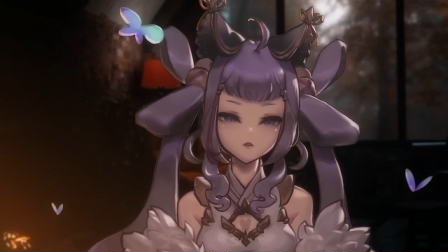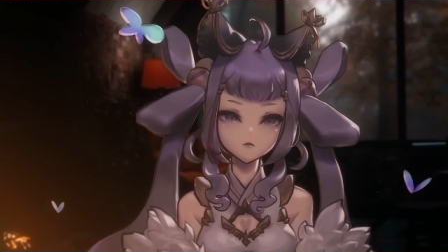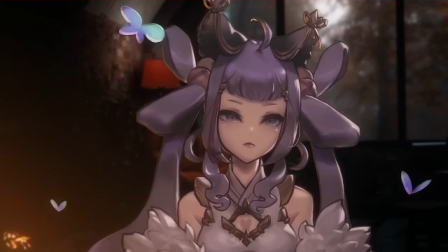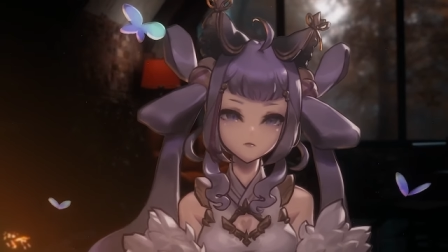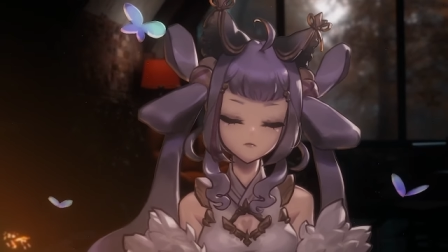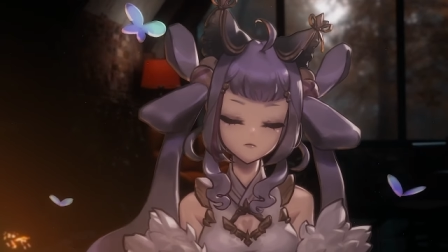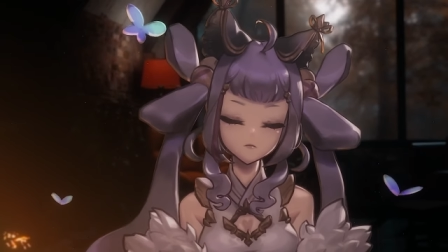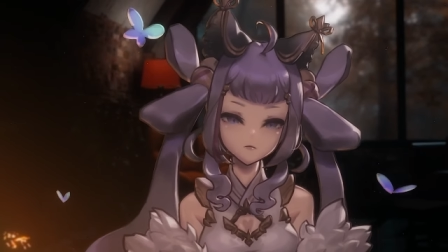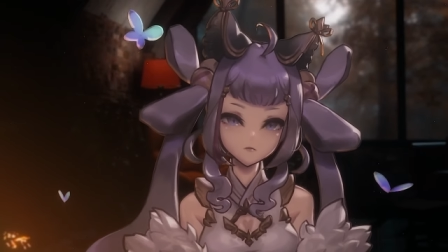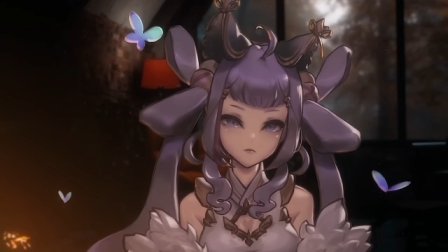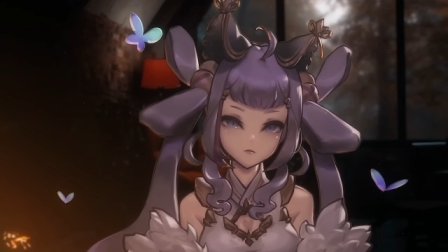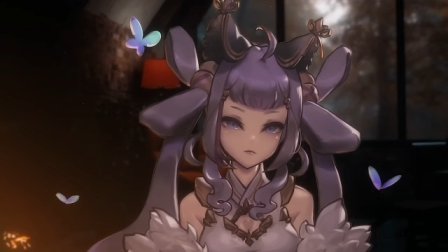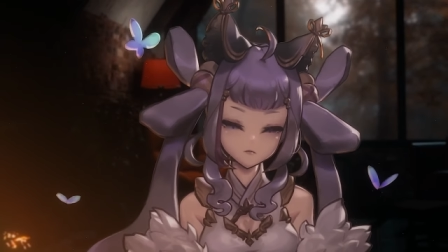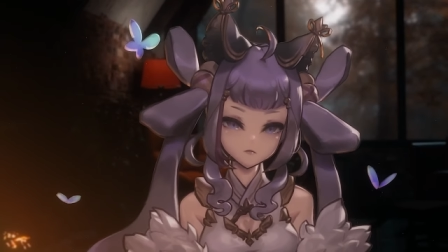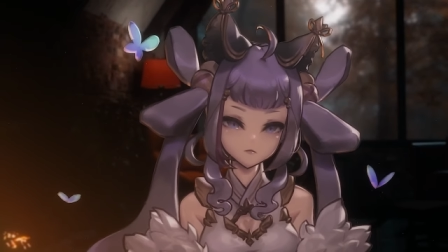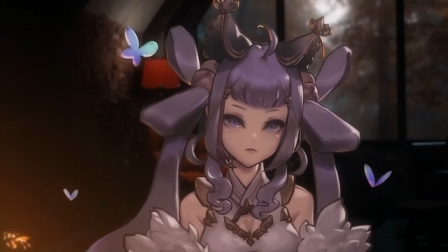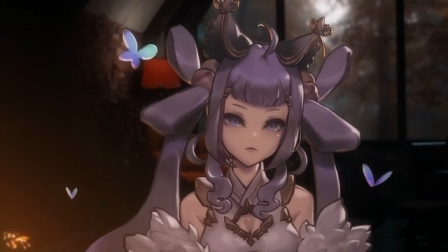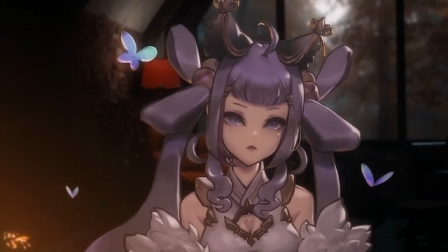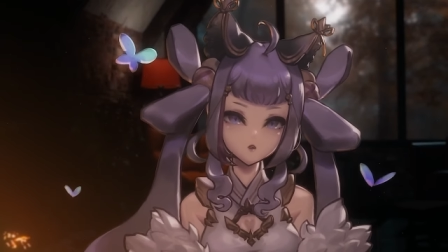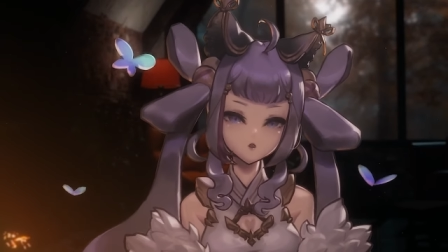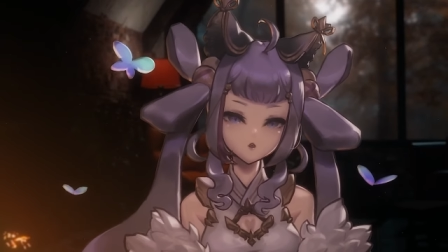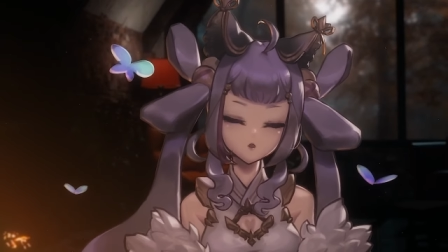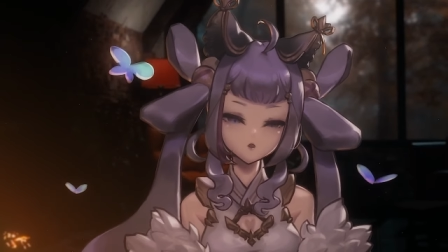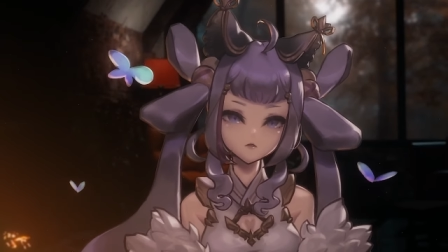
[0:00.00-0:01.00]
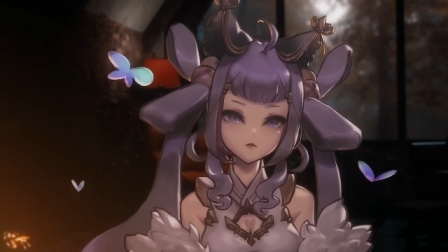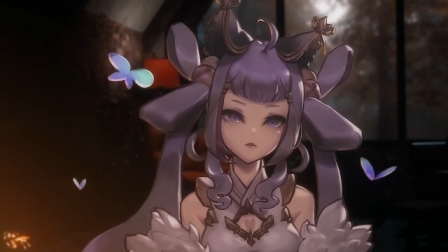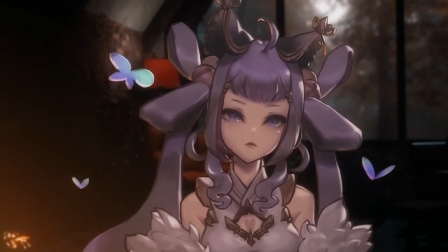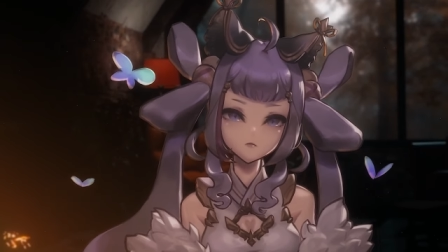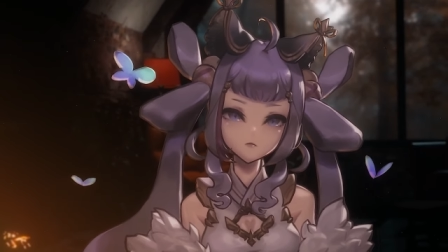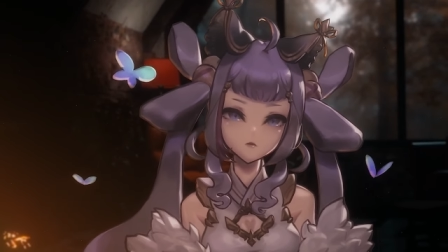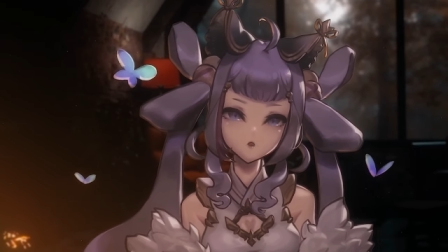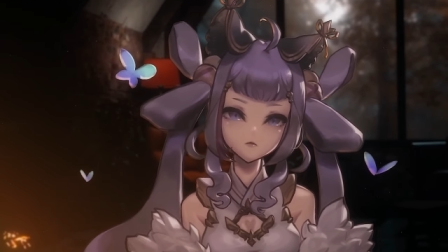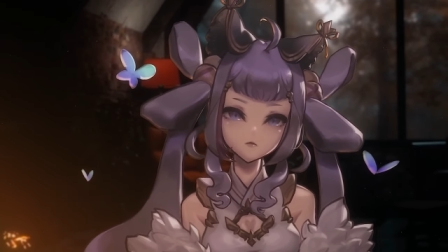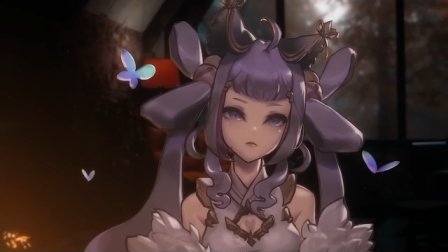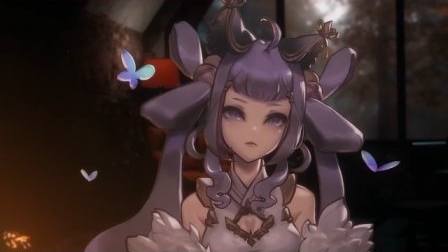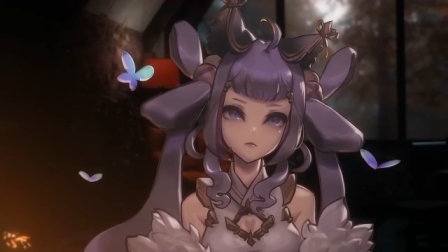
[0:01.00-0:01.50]
truly cared about
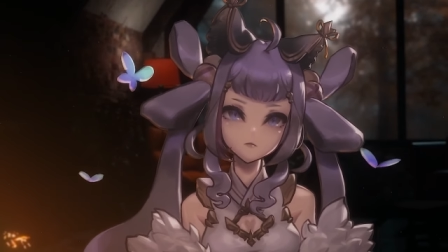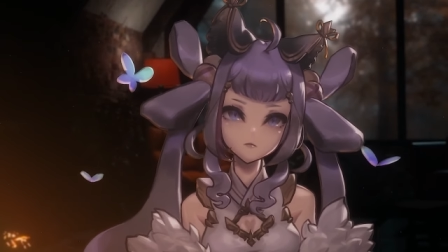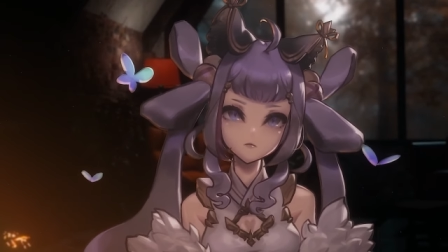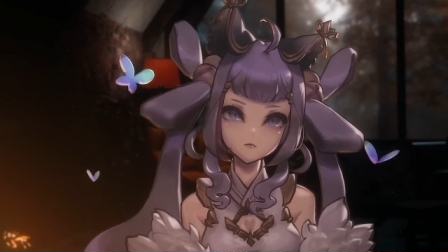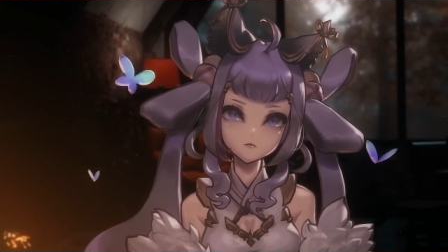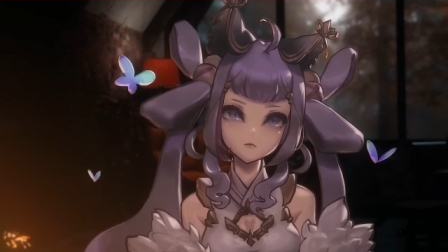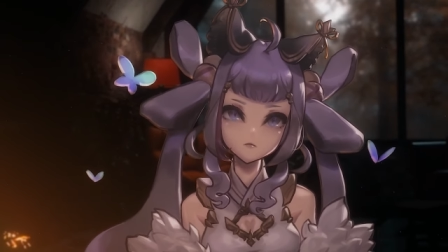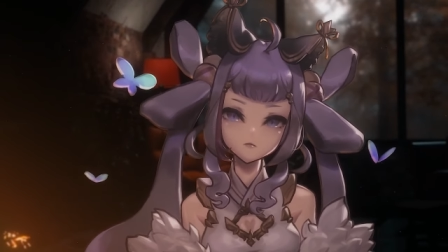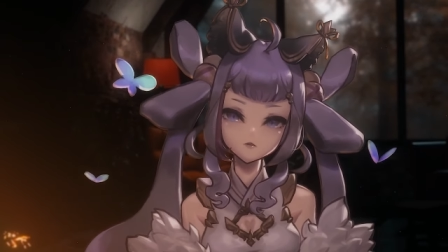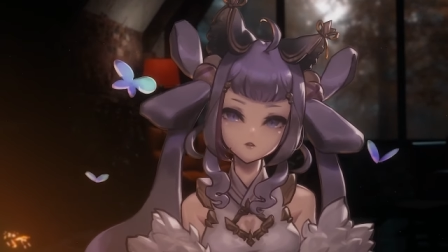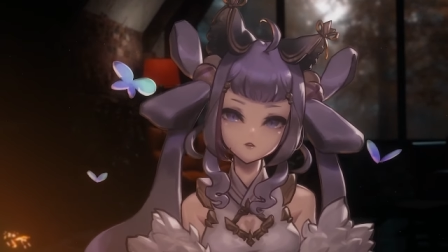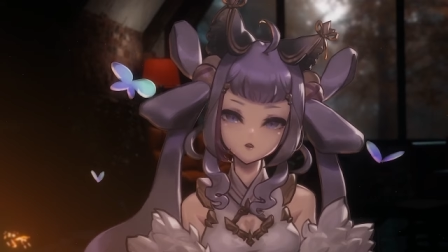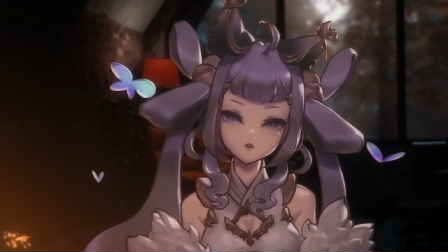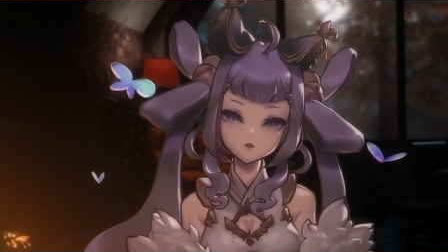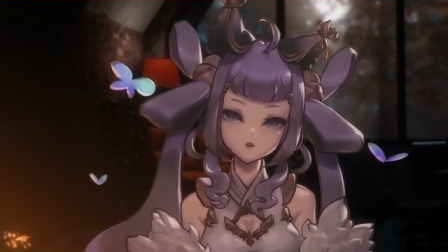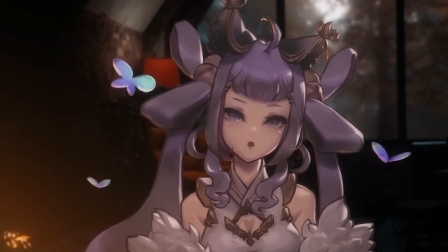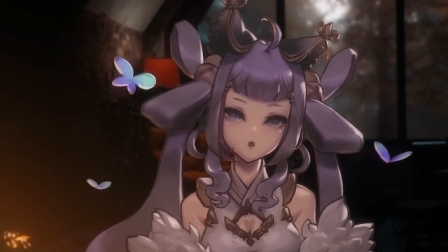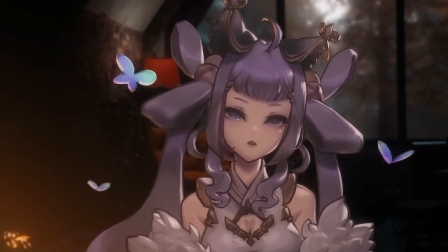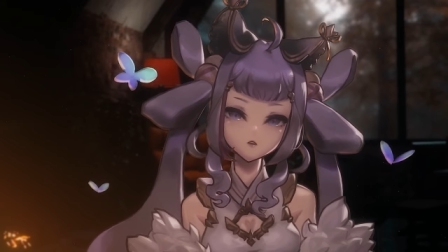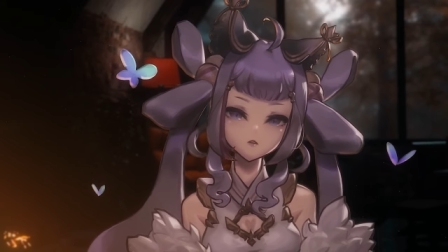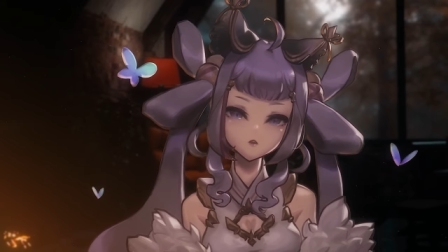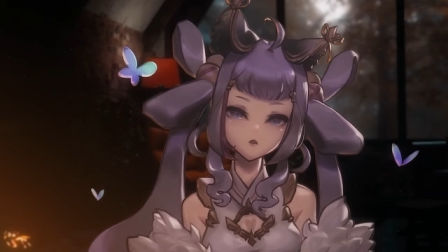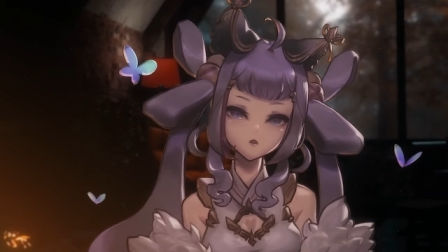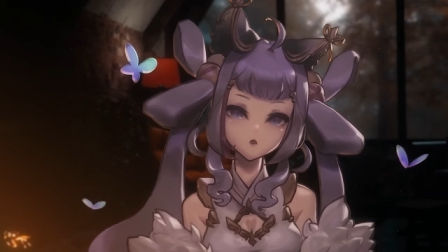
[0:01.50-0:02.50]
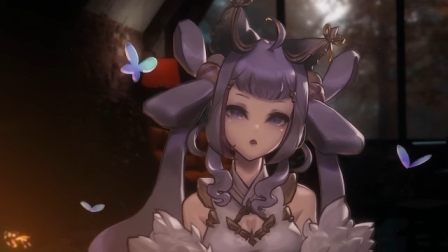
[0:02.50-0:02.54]
reached out to you?